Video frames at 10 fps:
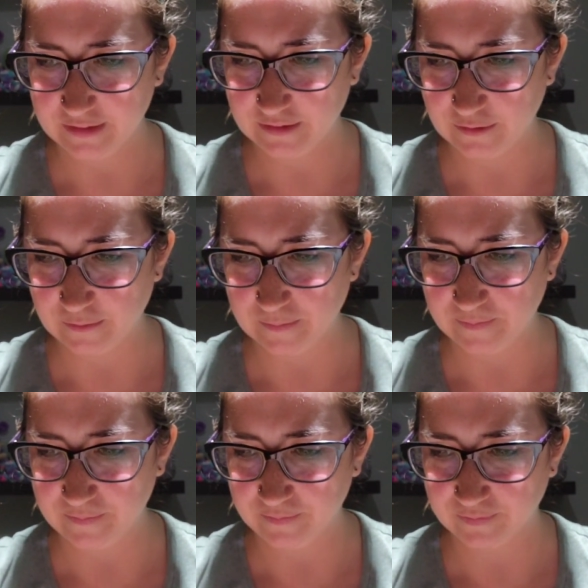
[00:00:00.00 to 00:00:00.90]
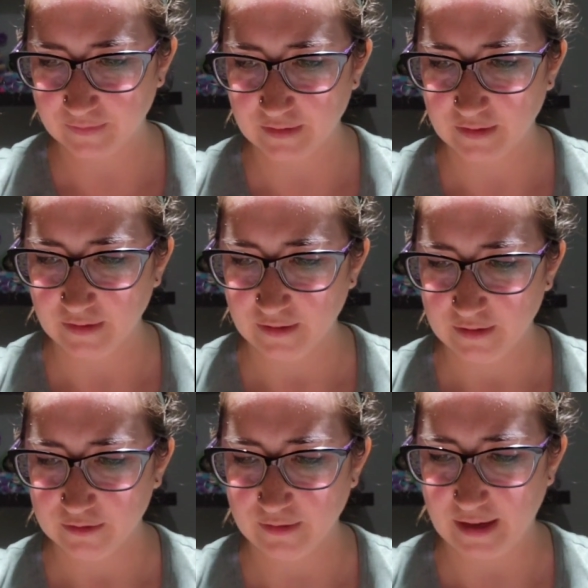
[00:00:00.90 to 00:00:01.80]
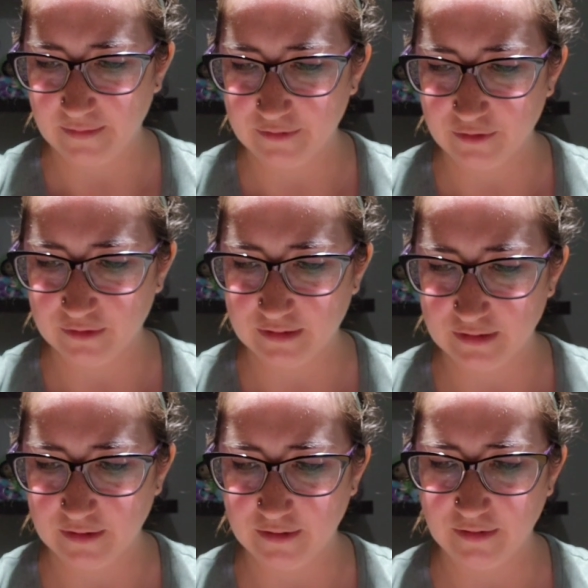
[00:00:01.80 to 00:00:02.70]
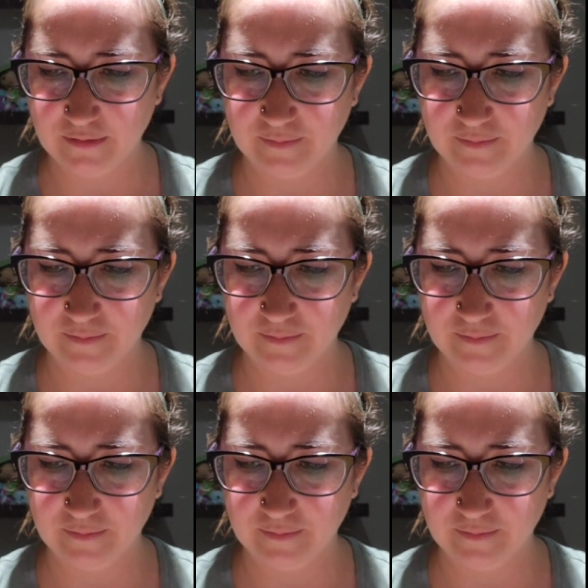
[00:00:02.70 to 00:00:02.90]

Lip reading: So yeah, there's the